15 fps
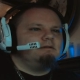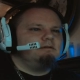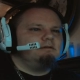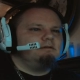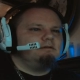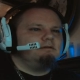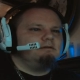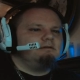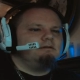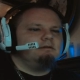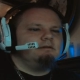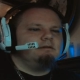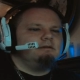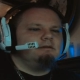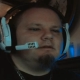
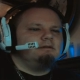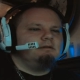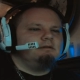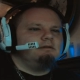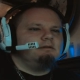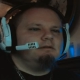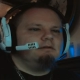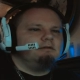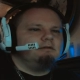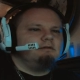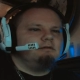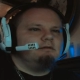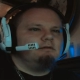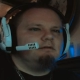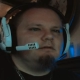
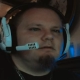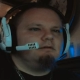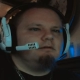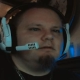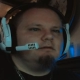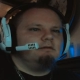No one is speaking in this clip.